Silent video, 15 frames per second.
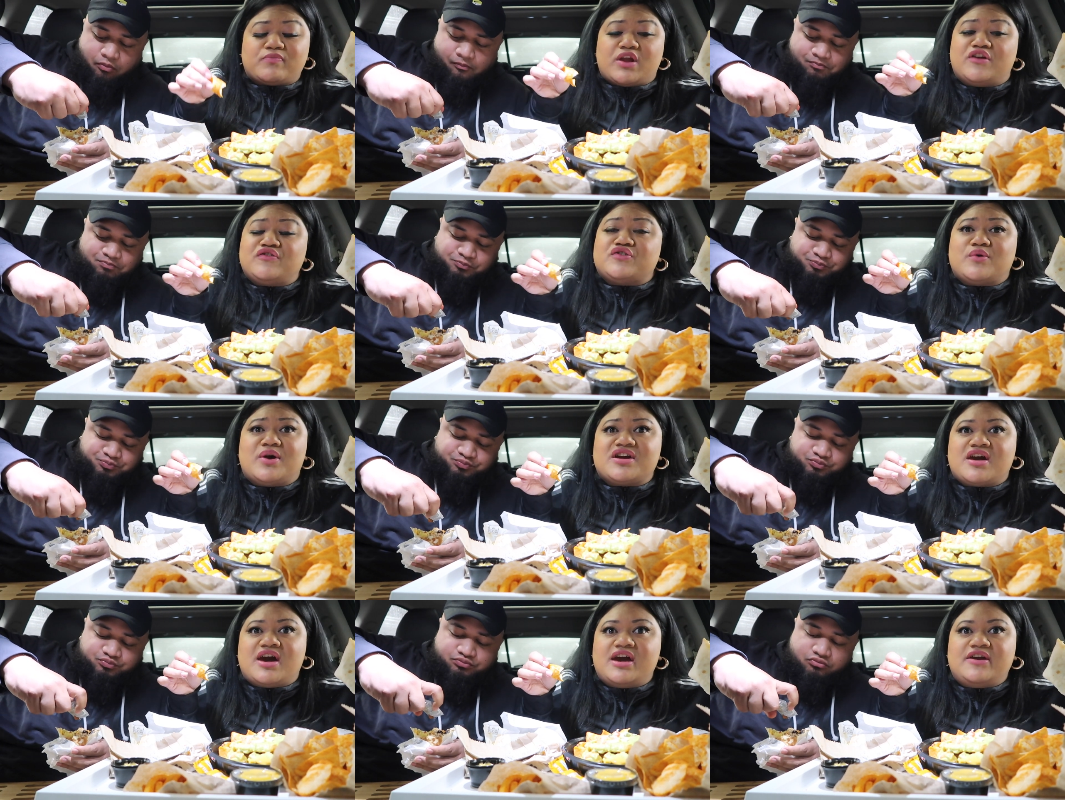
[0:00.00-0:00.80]
Speaker 1: And so I
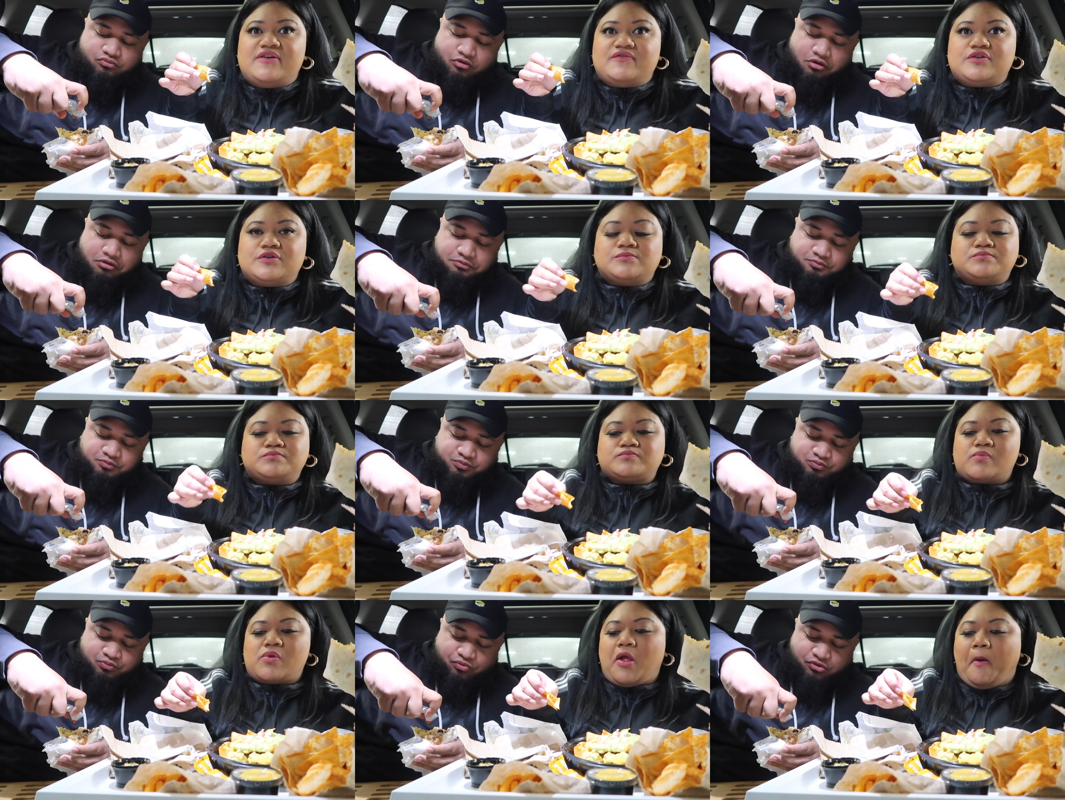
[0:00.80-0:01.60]
caved.
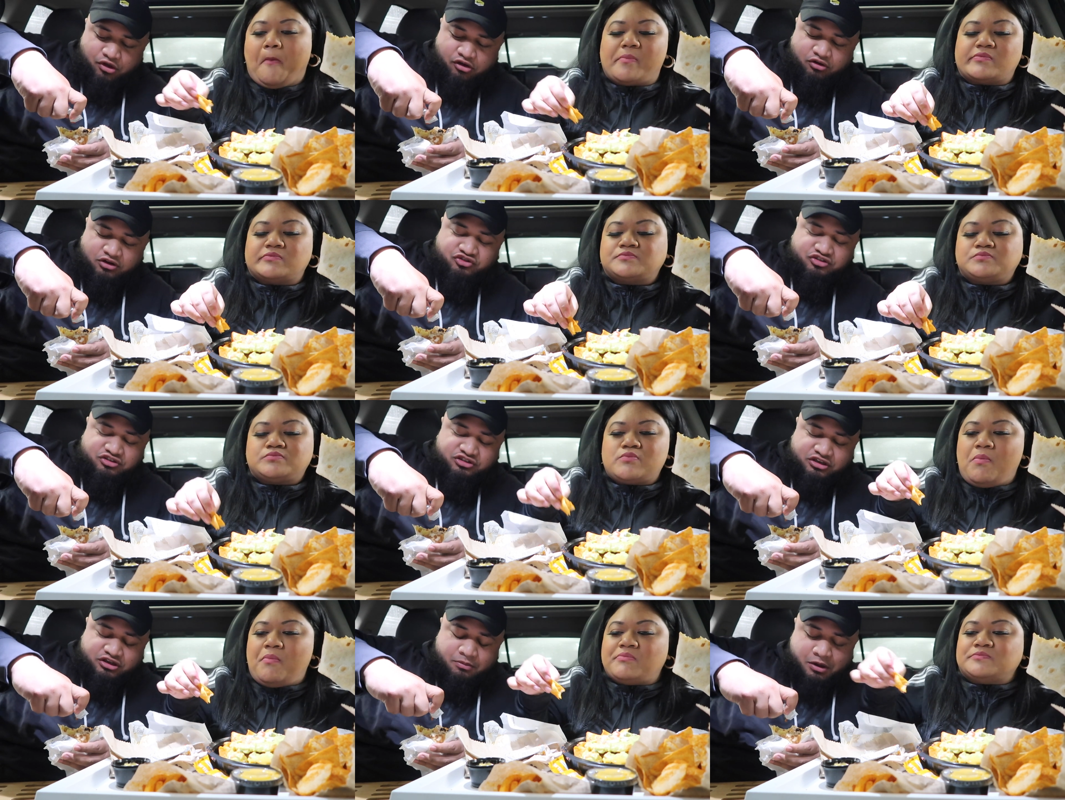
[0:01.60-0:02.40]
Speaker 2: Everyone
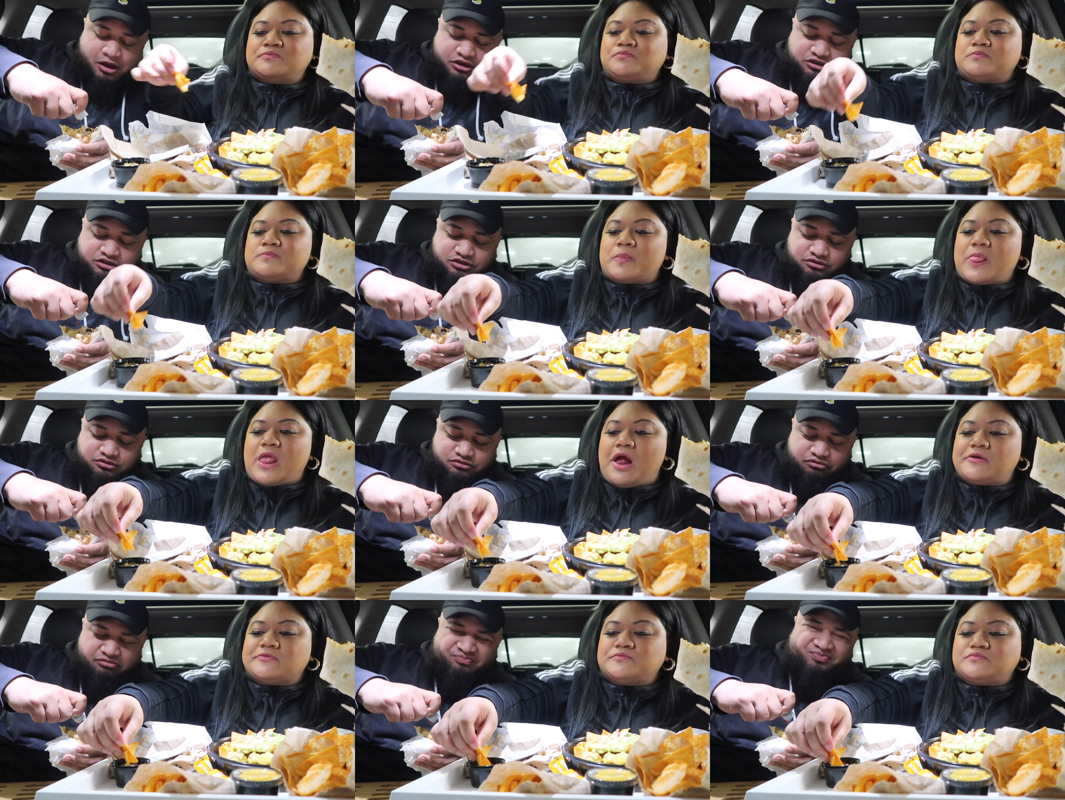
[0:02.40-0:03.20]
drinks at the parties.
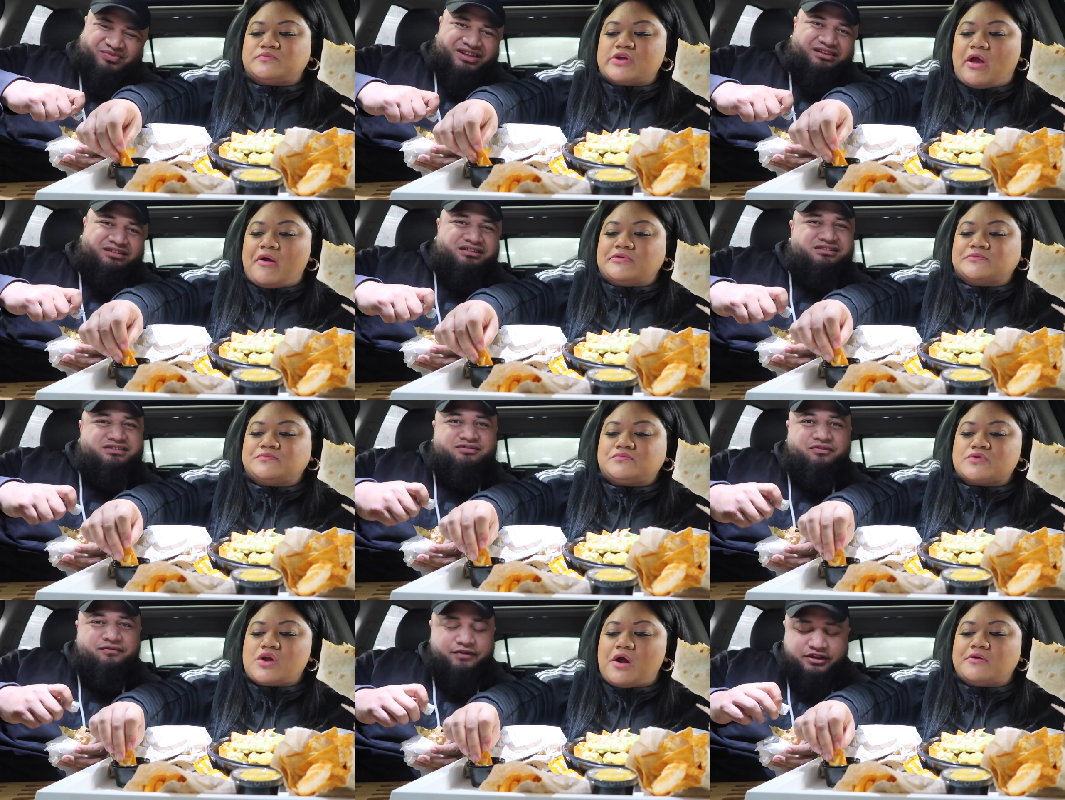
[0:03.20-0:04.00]
It
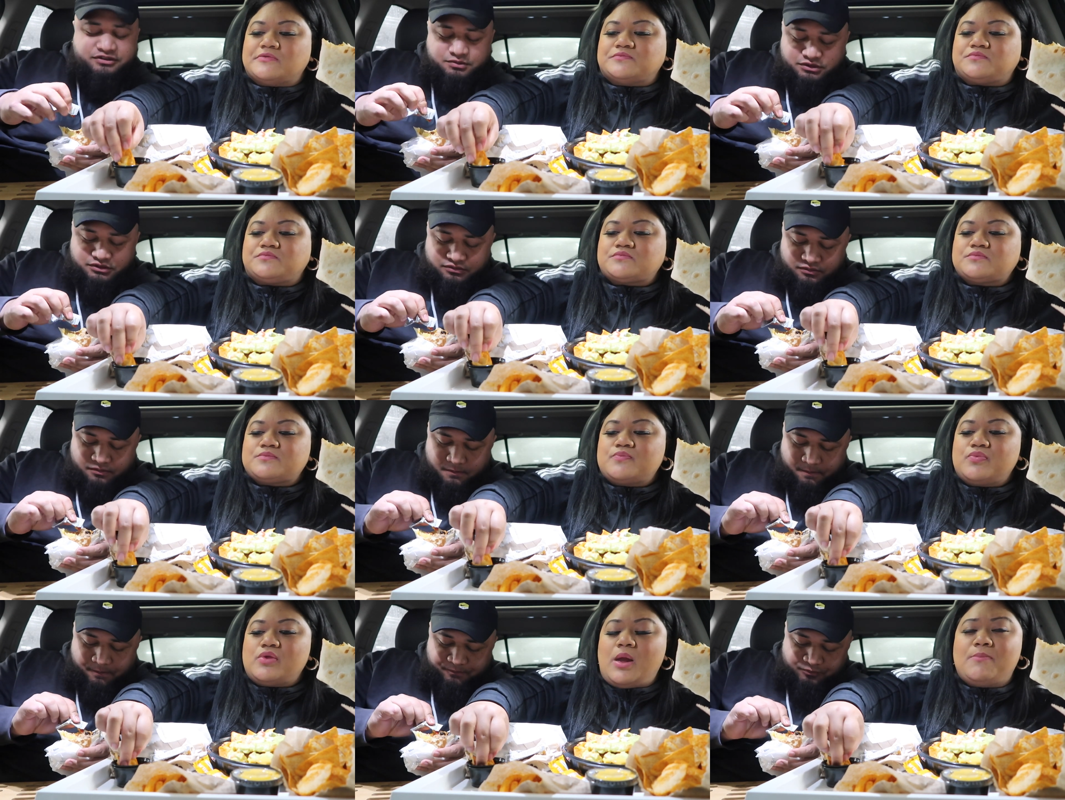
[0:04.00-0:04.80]
doesn't phase me.
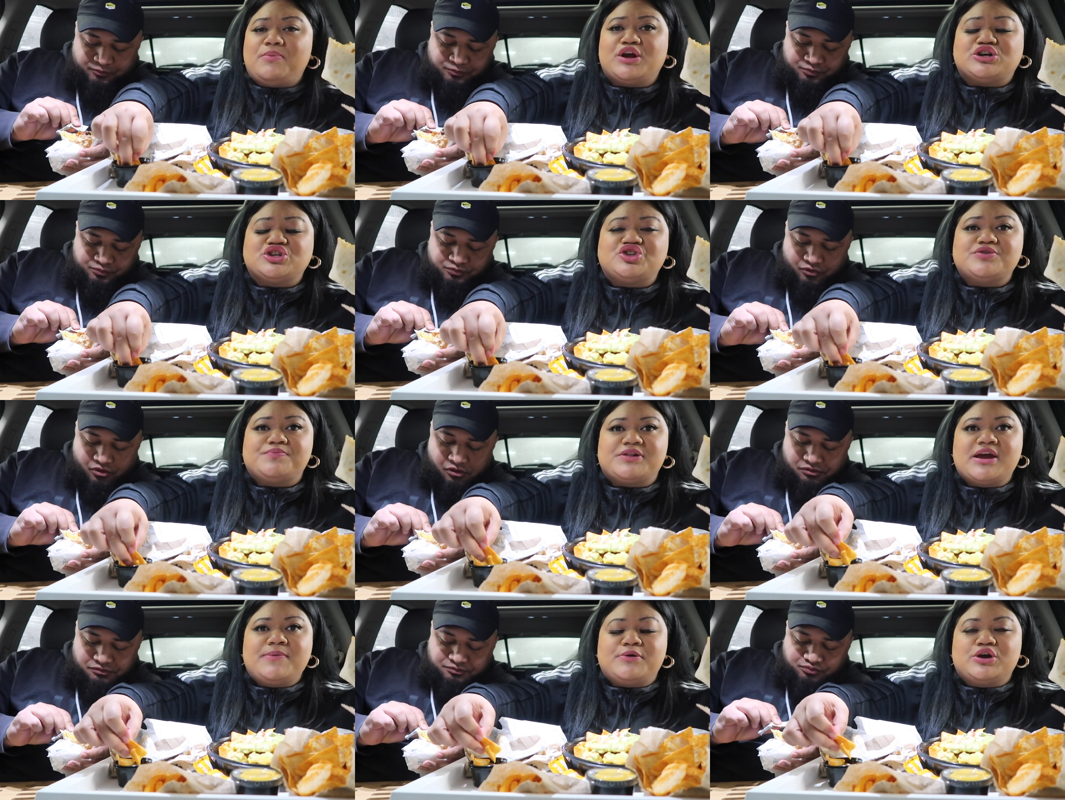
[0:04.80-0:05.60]
Speaker 1: Because you
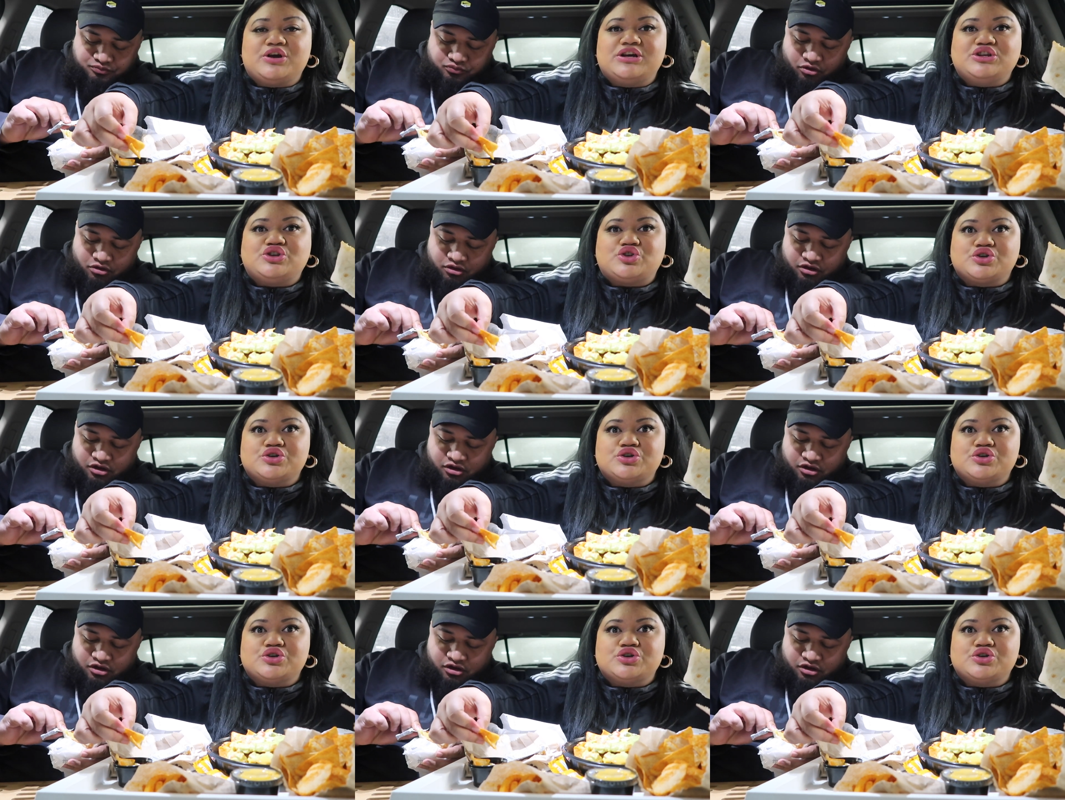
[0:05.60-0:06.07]
play pokies